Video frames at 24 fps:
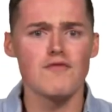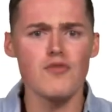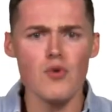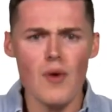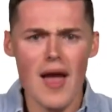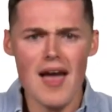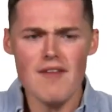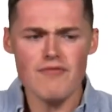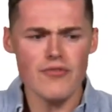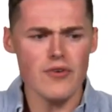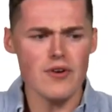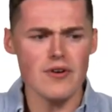
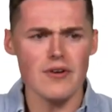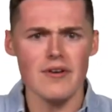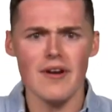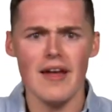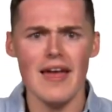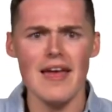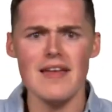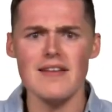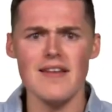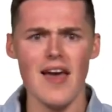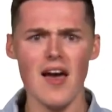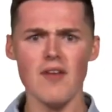forever
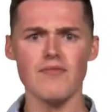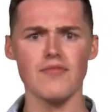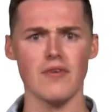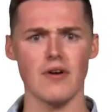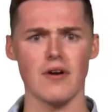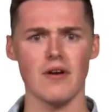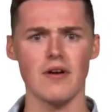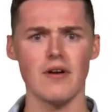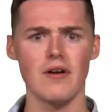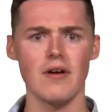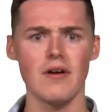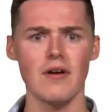and
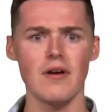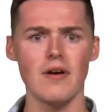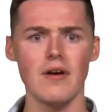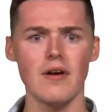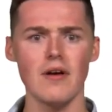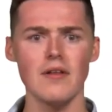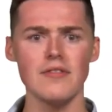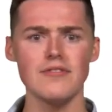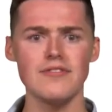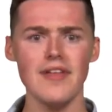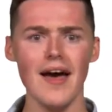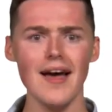ever.
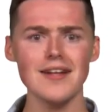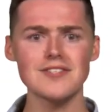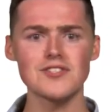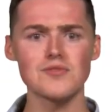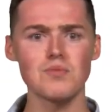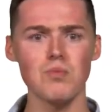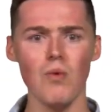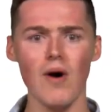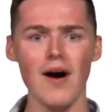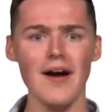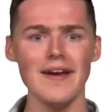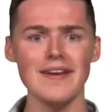That's
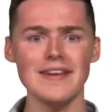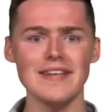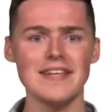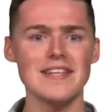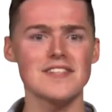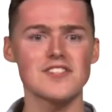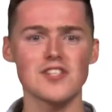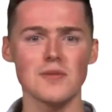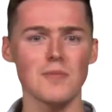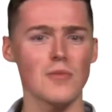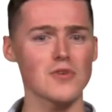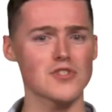why
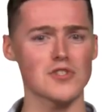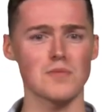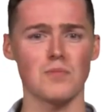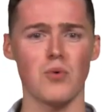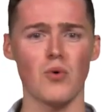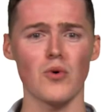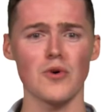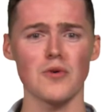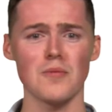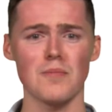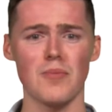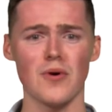he's the most
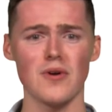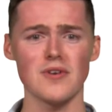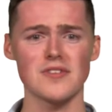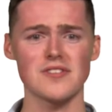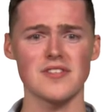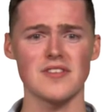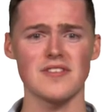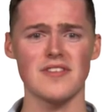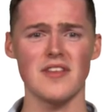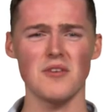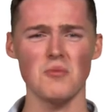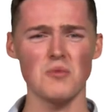important
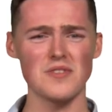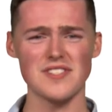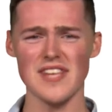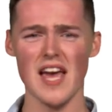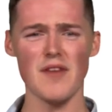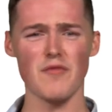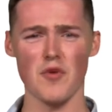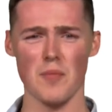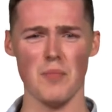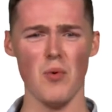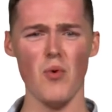person that was ever